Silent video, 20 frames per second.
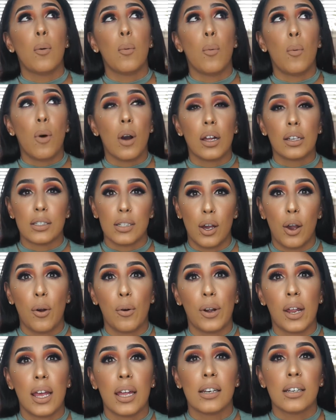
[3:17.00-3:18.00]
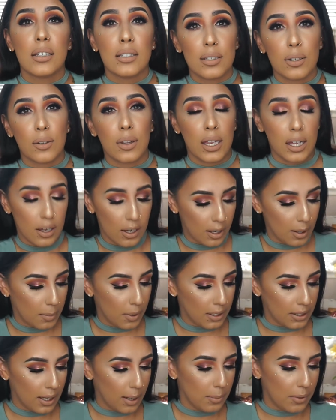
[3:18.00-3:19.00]
want to own it. So thank God I
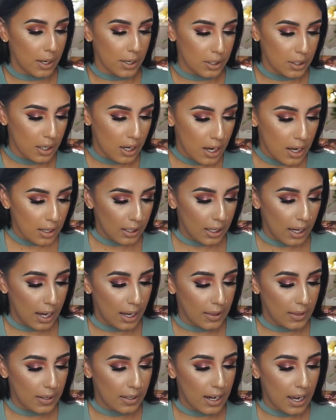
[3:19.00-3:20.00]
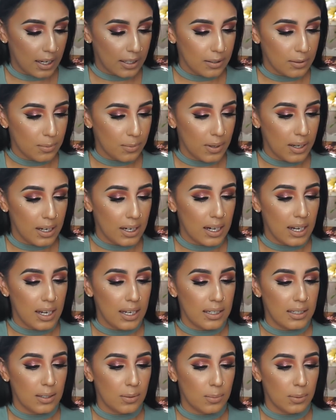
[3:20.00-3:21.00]
bought that brush. Okay, the next one
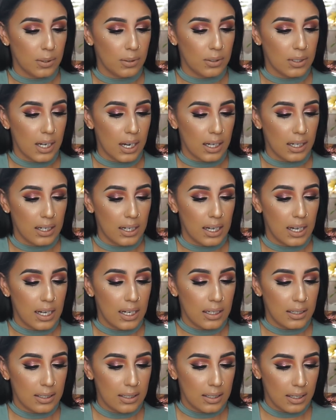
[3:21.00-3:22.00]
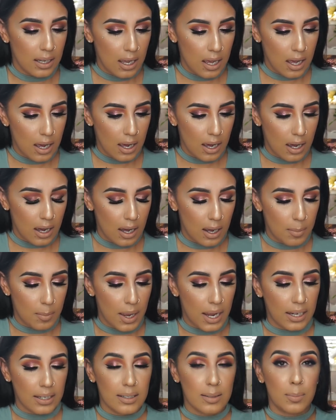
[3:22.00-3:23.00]
is the Real Techniques um,
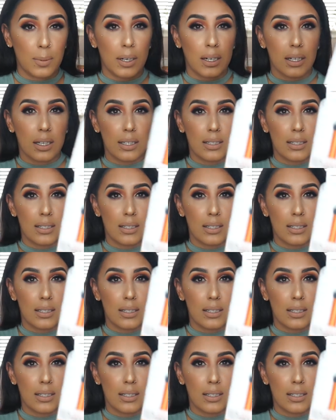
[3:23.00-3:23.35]
Expert